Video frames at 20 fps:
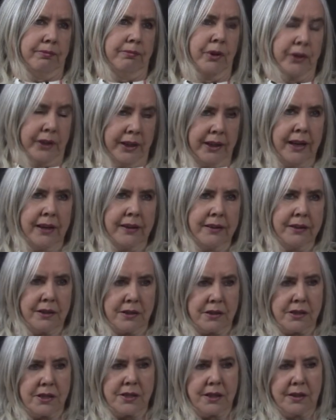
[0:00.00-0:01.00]
money
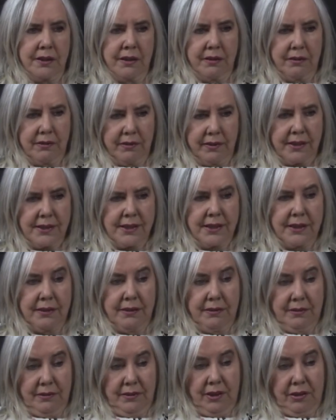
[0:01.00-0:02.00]
lenders and things that
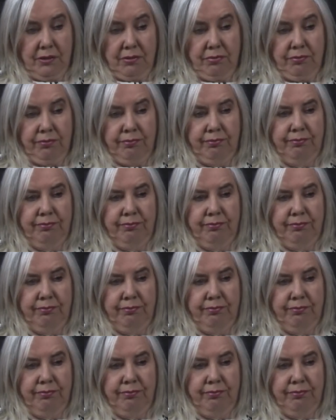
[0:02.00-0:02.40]
you know